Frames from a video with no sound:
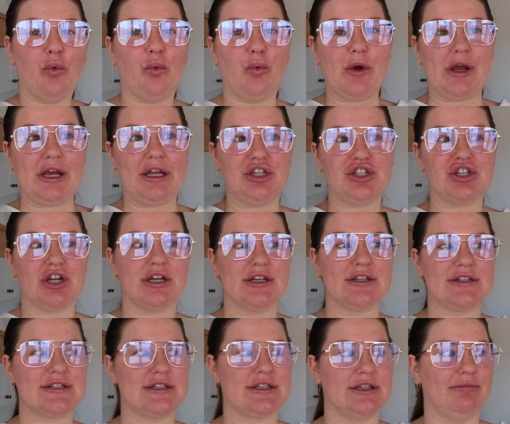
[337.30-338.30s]
We
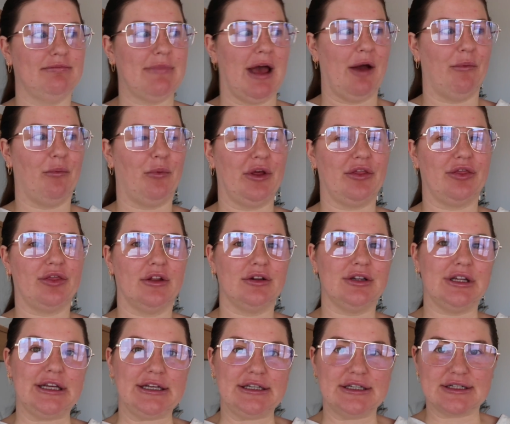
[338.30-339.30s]
just met with the
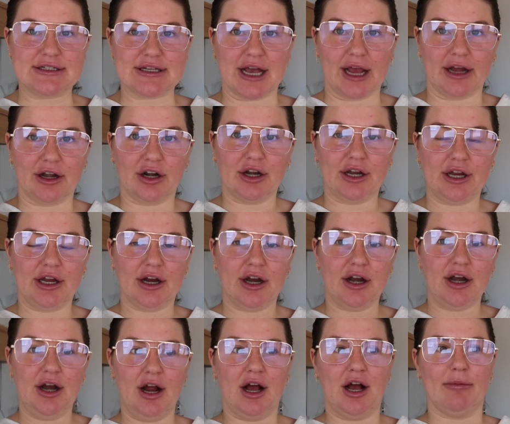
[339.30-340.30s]
lead designer
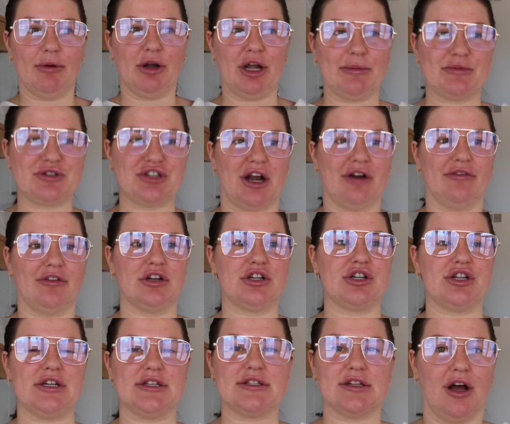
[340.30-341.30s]
here. Her name's Jennifer.
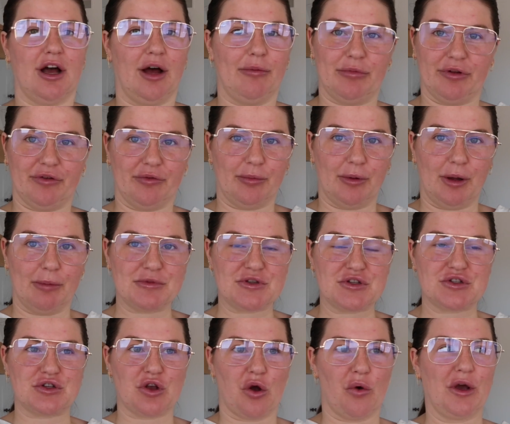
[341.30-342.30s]
She's unbelievable. I'm
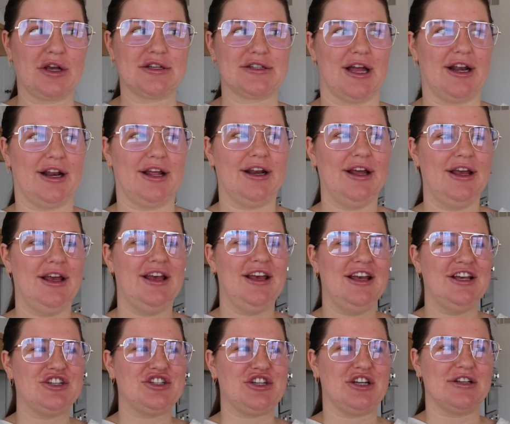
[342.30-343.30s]
so excited.
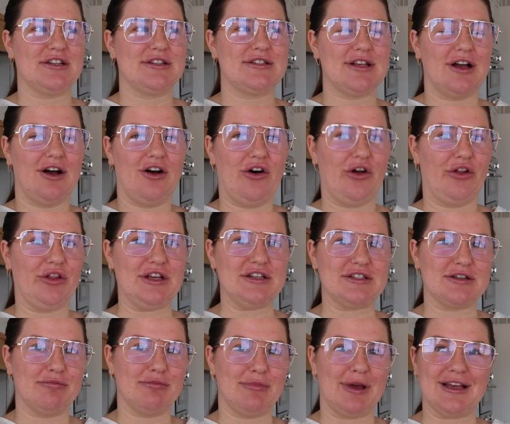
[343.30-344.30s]
She has all
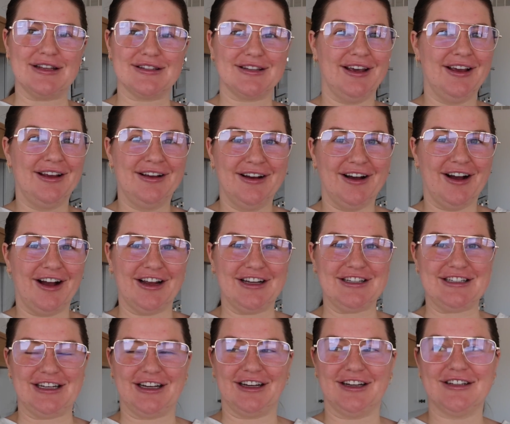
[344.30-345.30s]
these amazing
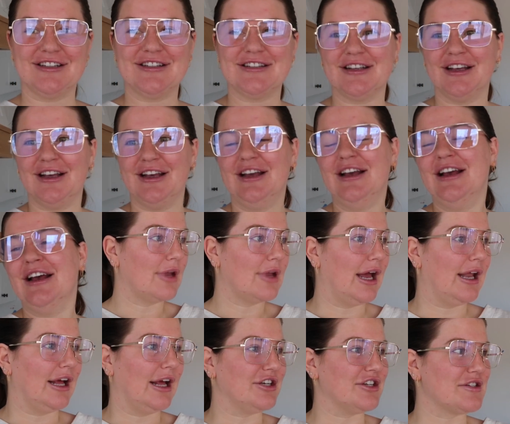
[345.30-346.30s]
ideas,
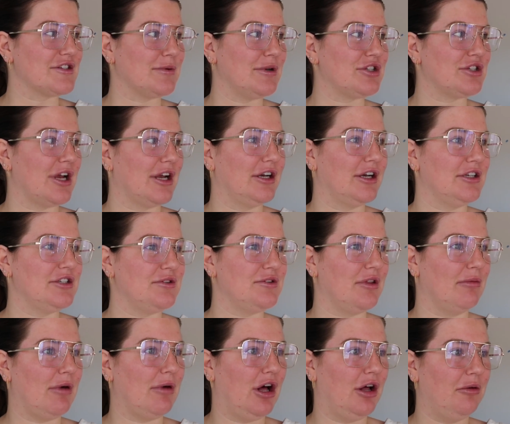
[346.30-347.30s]
and I just wish I could do
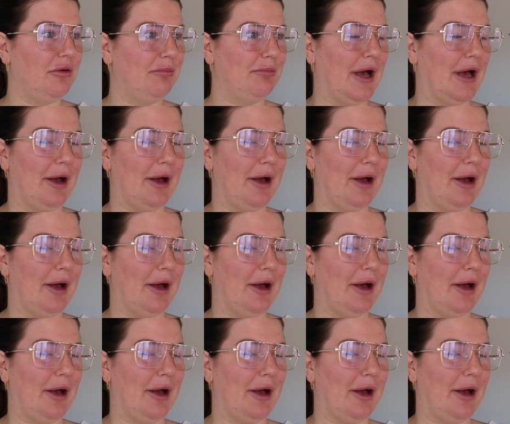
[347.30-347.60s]
them all.